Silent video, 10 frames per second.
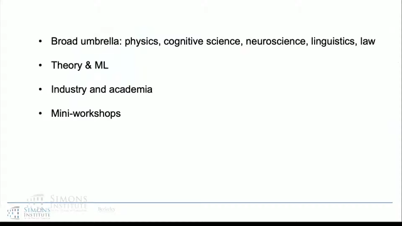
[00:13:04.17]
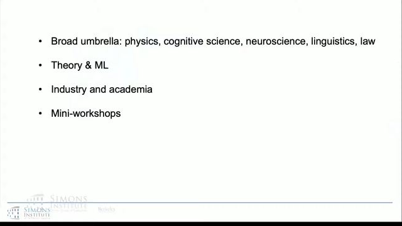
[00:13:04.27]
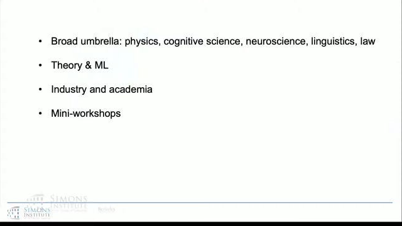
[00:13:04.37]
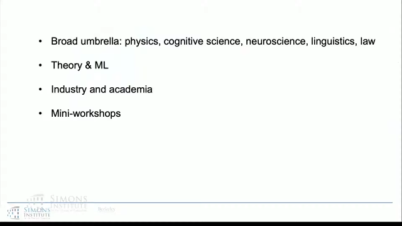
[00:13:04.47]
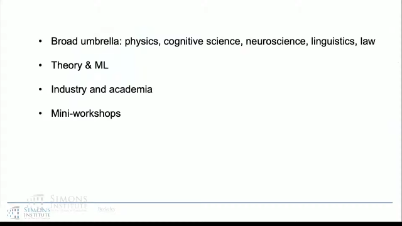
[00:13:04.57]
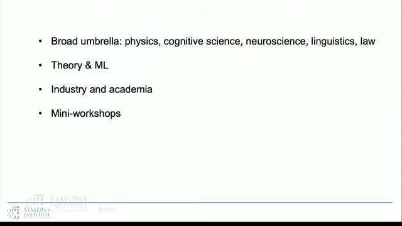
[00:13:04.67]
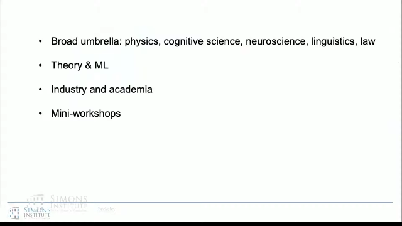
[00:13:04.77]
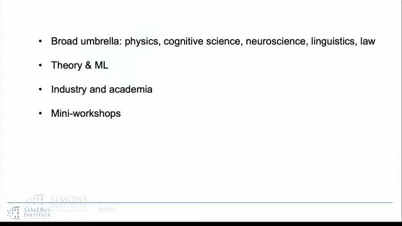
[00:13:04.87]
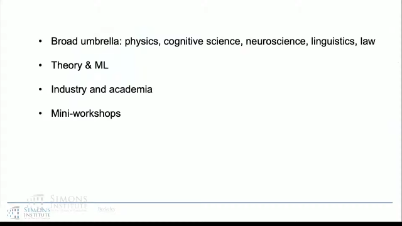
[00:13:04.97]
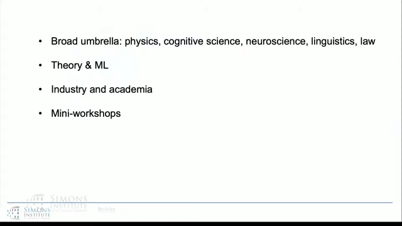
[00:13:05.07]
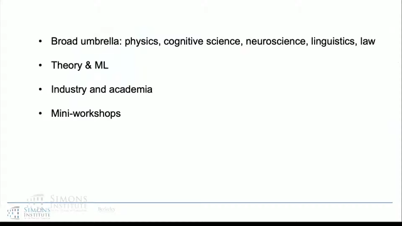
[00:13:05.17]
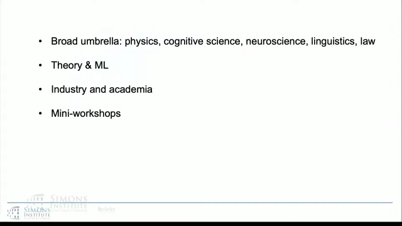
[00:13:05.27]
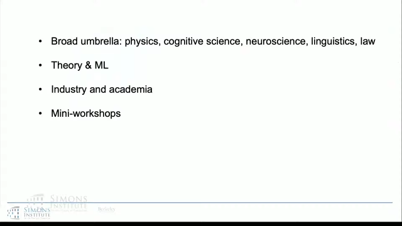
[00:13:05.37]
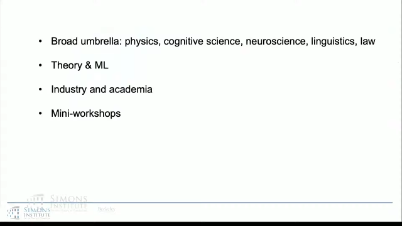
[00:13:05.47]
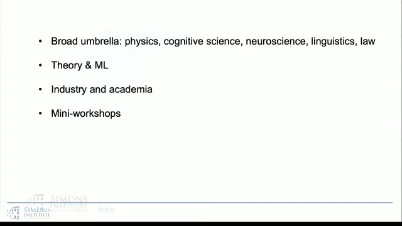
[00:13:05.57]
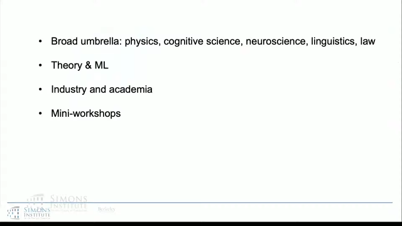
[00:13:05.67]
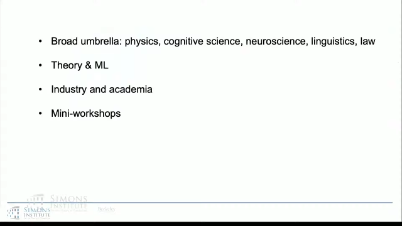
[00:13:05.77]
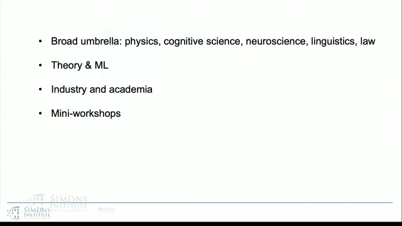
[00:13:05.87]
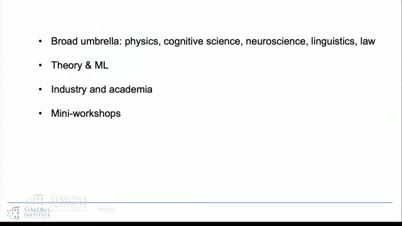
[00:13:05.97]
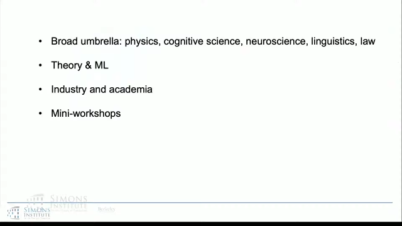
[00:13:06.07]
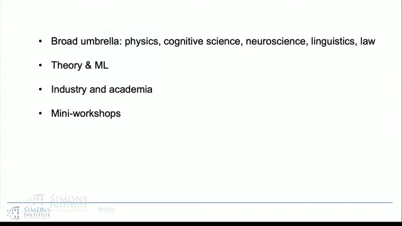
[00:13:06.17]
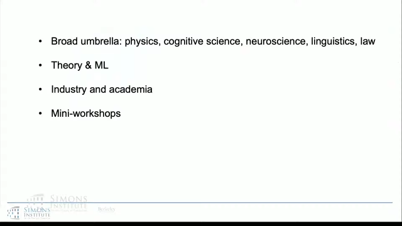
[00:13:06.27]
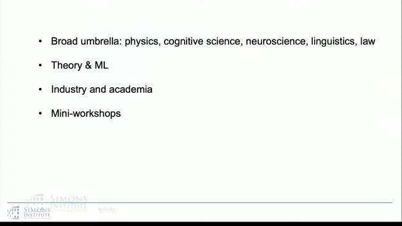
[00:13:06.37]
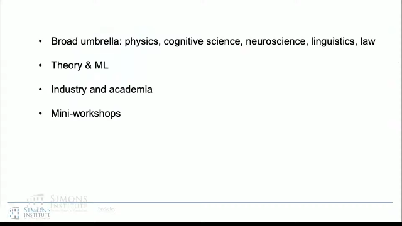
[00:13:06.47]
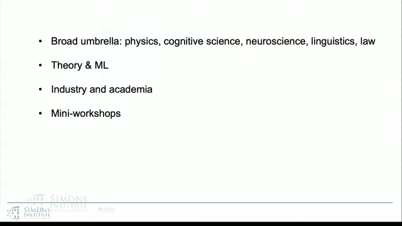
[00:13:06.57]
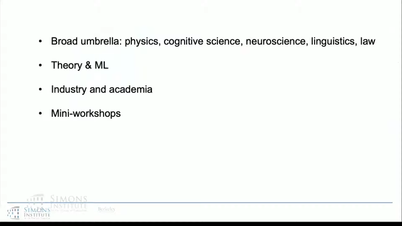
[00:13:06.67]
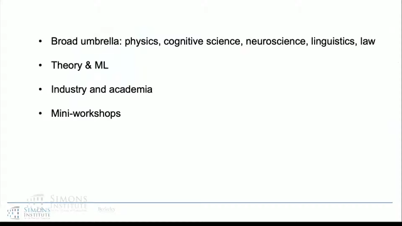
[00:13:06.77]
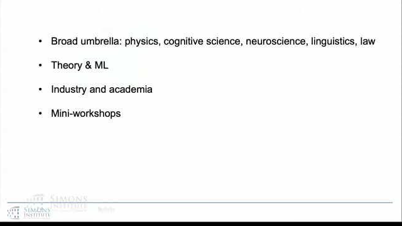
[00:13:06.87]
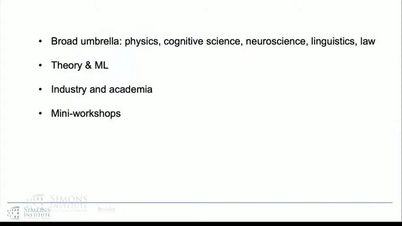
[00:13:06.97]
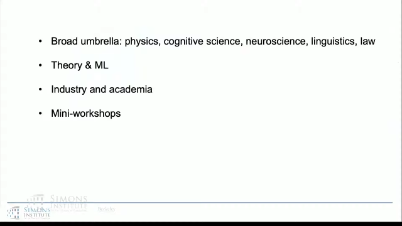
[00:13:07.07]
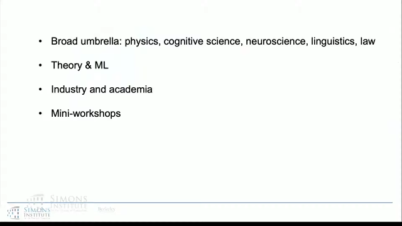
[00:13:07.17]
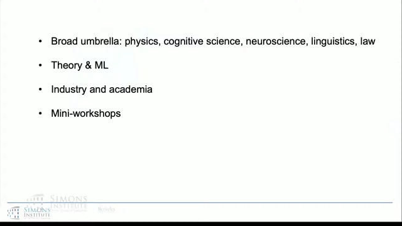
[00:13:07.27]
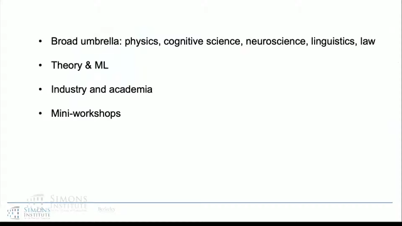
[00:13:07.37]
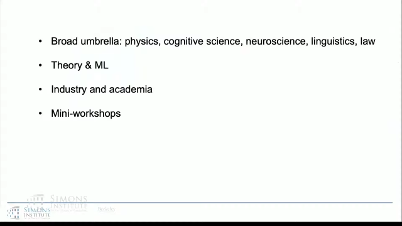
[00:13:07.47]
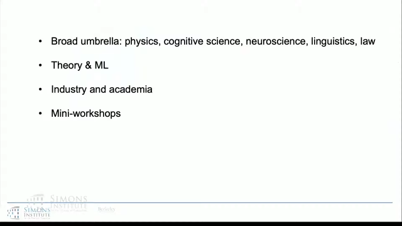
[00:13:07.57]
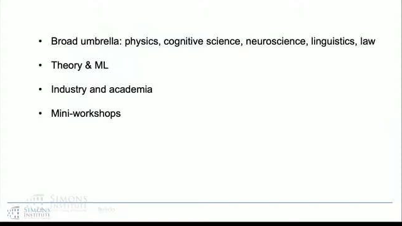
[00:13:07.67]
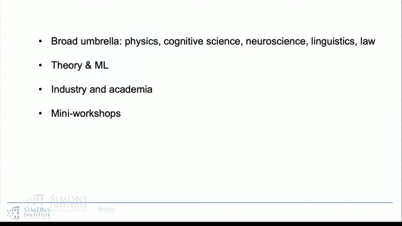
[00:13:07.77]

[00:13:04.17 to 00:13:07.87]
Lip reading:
(no speaker visible)